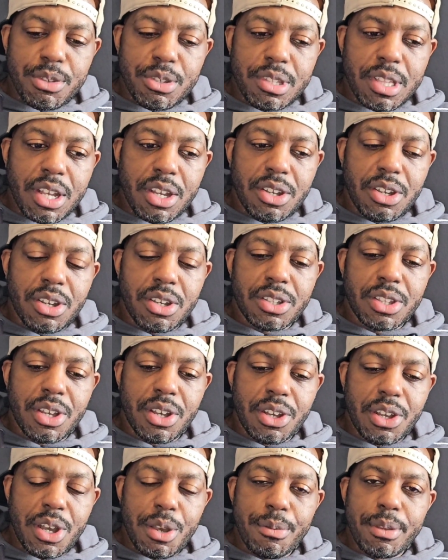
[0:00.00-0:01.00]
She's like, oh no,
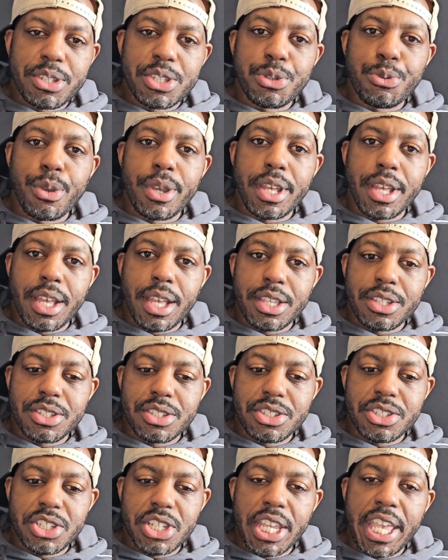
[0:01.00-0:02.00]
I'll come here. She went
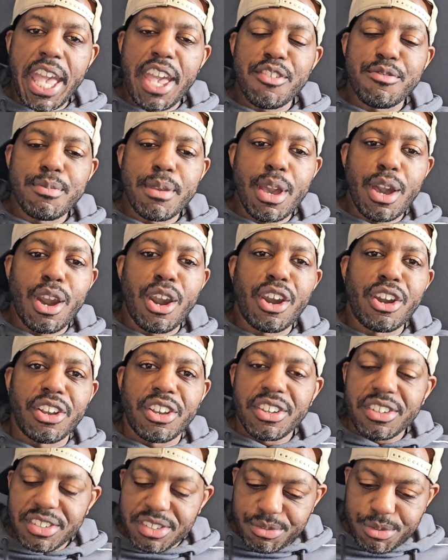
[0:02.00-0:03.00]
and she gave me a
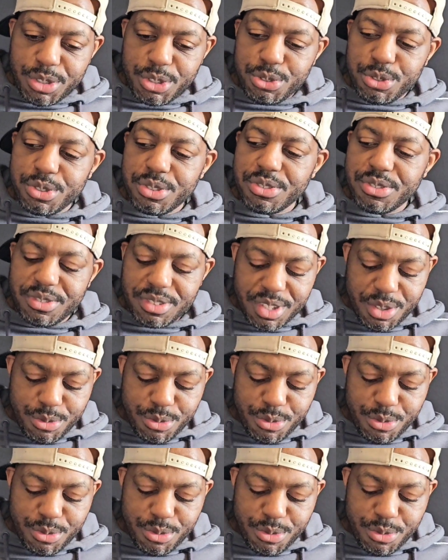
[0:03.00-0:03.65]
hug, which was